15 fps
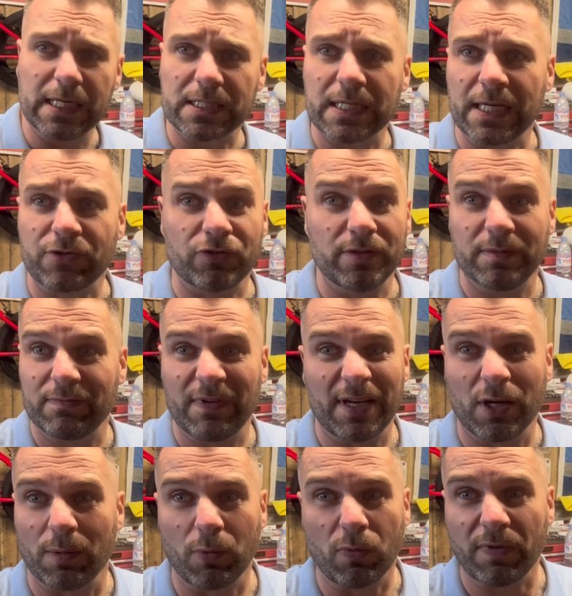It's literally, they're
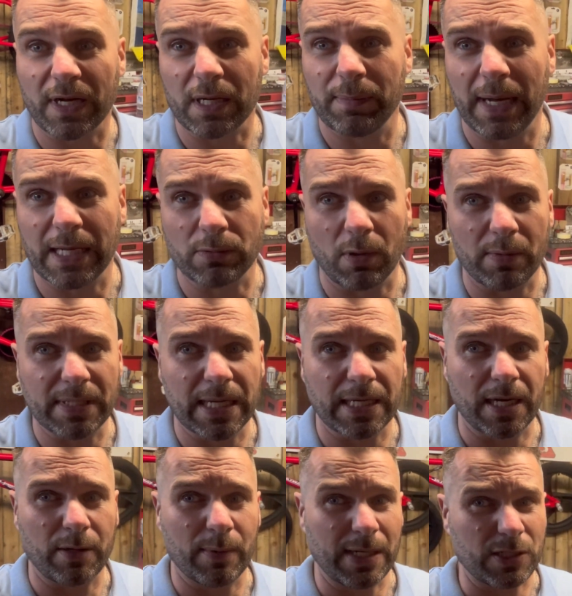not moving compared to what we've done
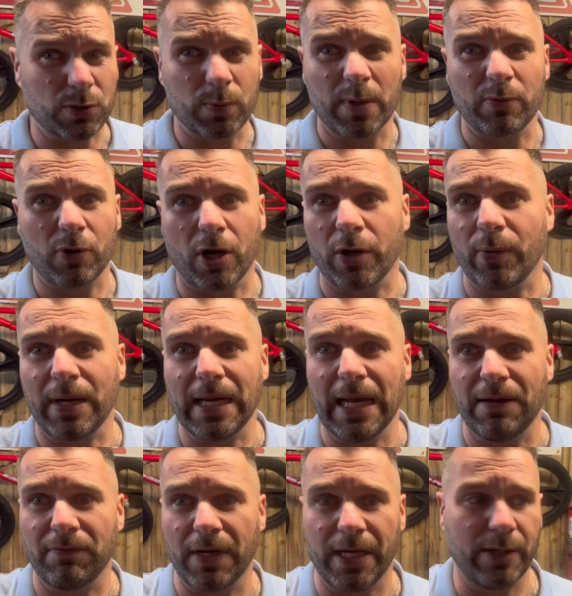anyway. So we were on the right
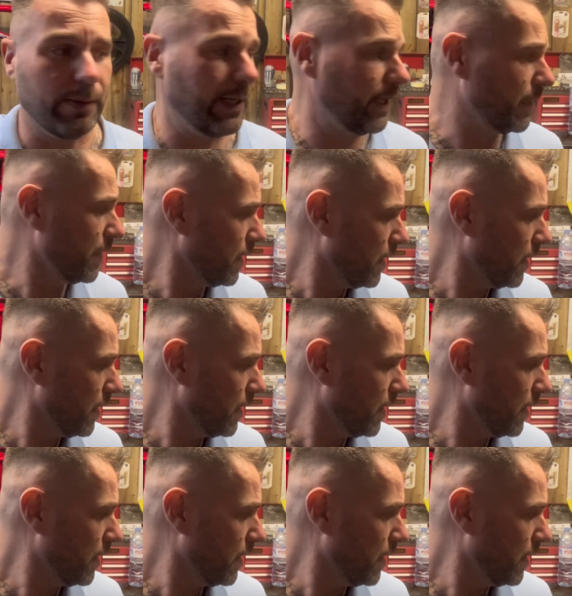level anyway.